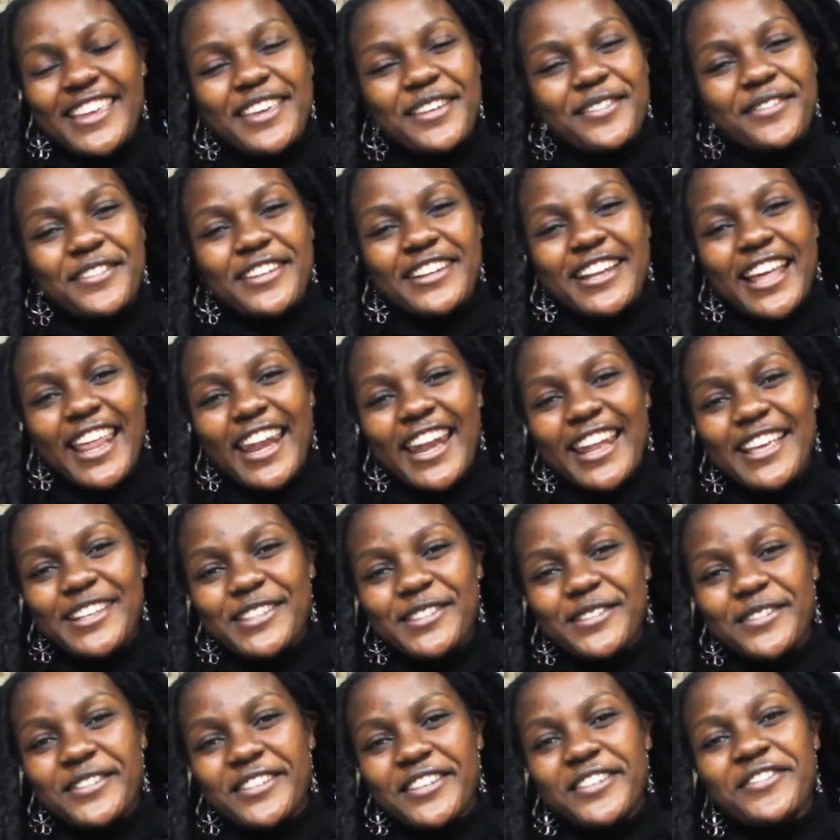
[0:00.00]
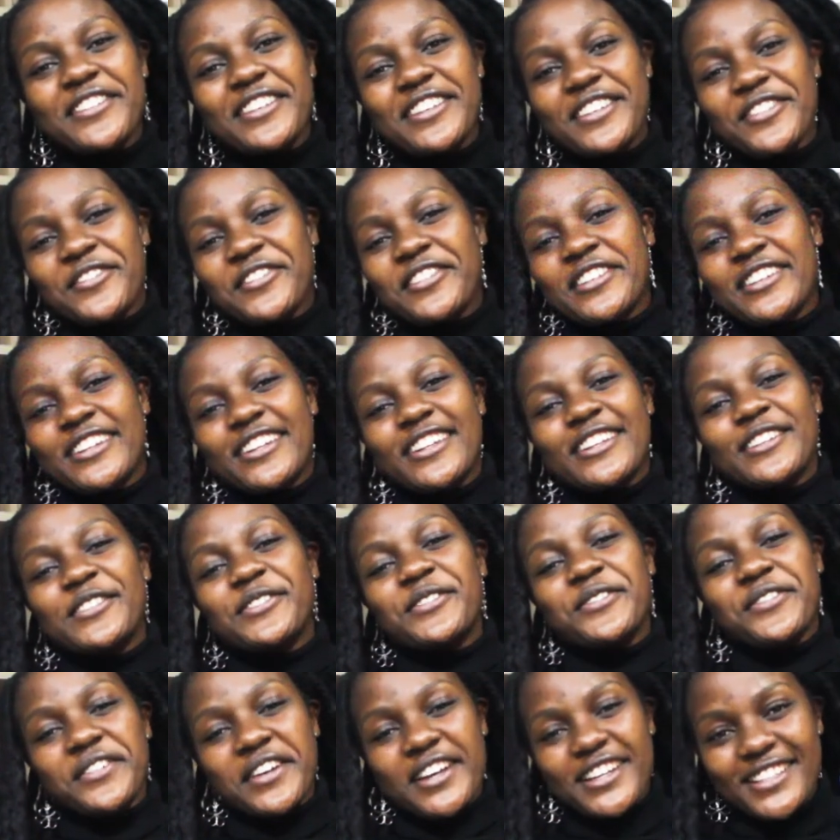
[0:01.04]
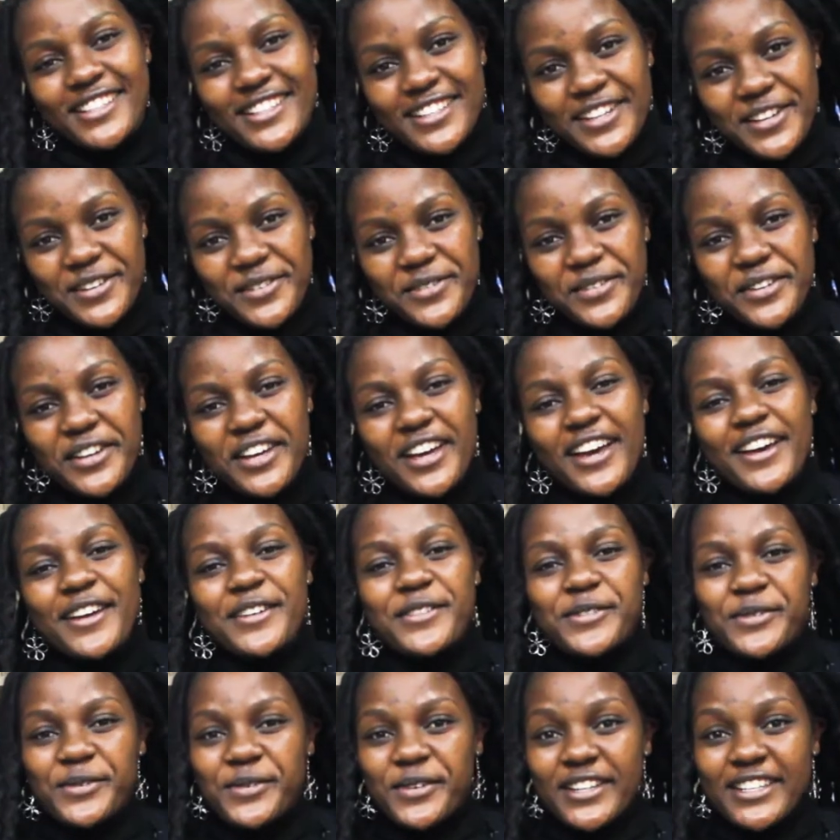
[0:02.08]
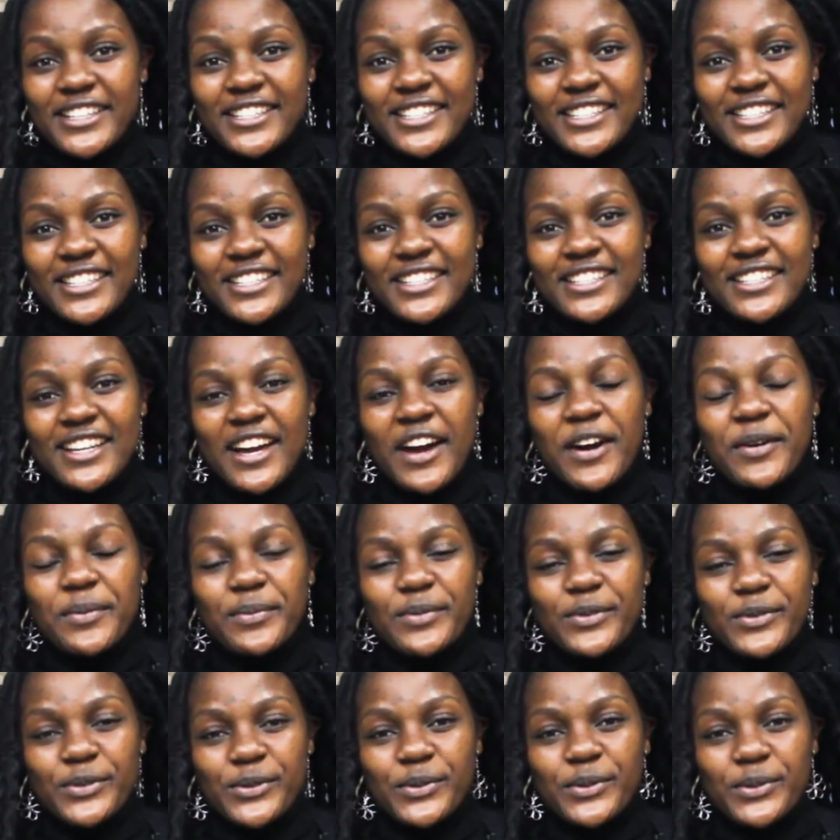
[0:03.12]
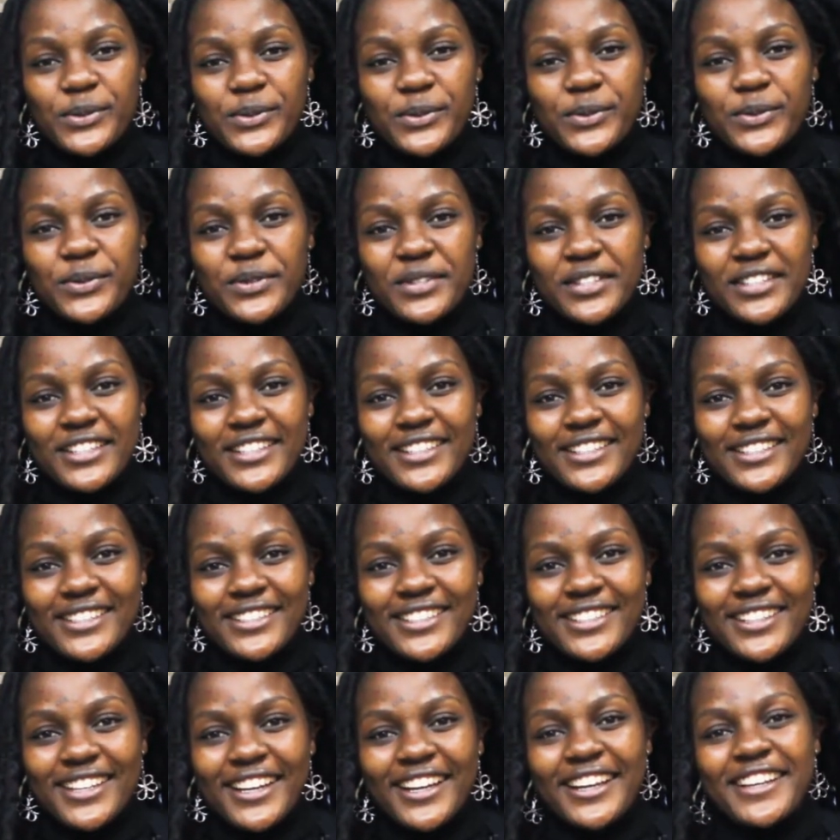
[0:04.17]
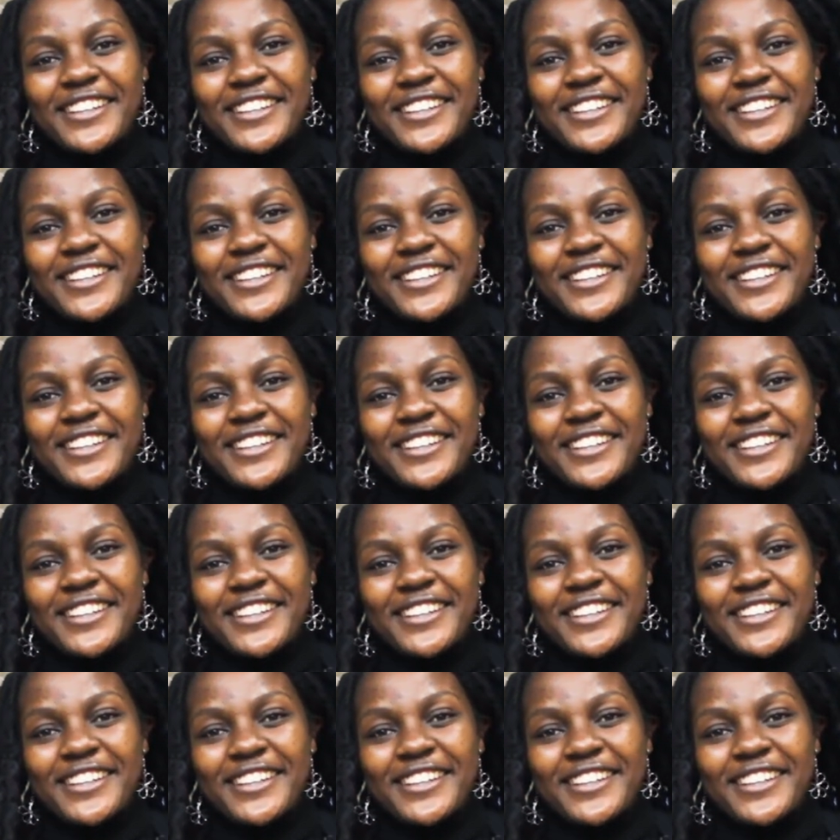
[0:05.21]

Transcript: given a lesson even given a lesson right now to go and teach i'll be so so thrilled